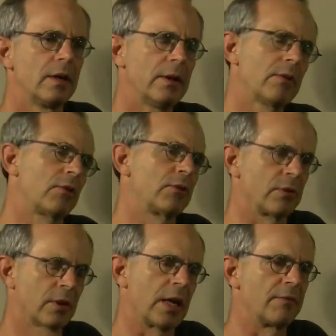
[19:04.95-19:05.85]
there's a
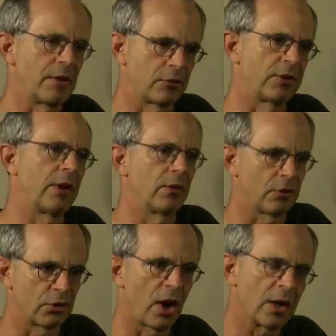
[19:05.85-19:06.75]
certain kind of
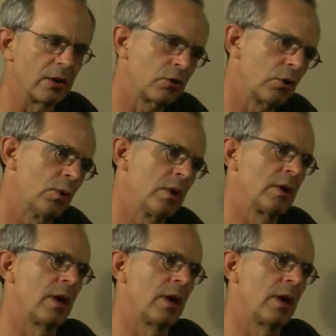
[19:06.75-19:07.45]
esoteric jargon to it,